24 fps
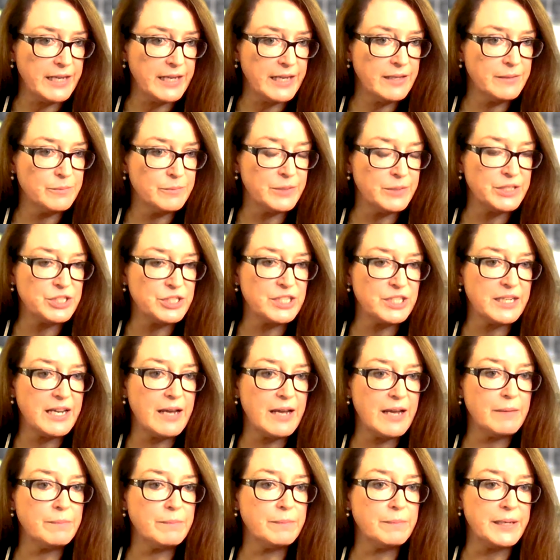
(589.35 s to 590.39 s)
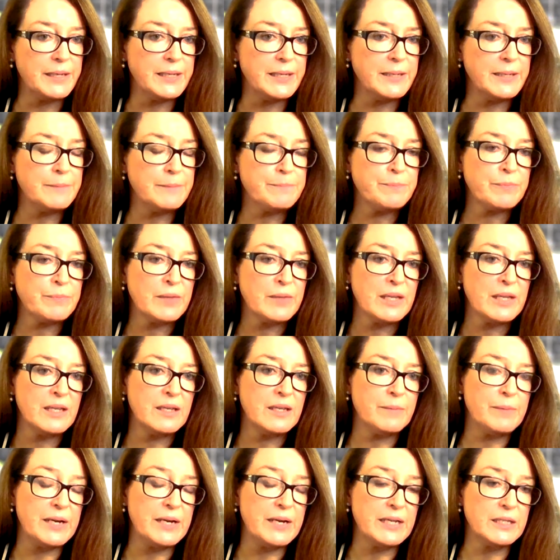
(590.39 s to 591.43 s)
which it can be,
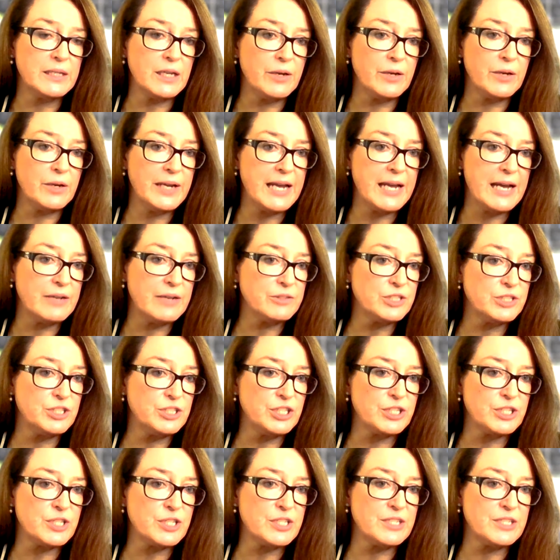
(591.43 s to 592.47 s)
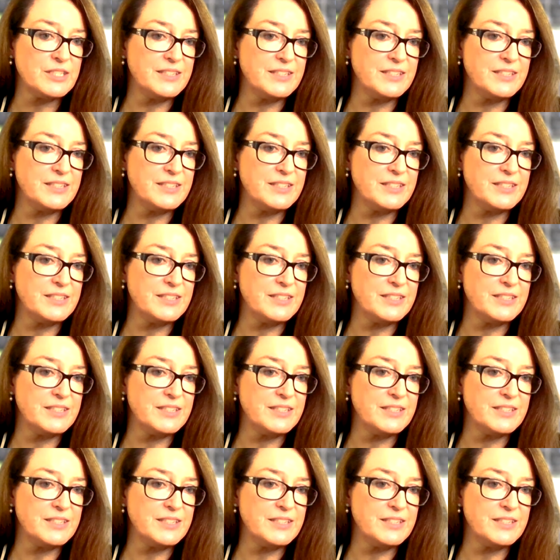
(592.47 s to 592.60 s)
by going out just,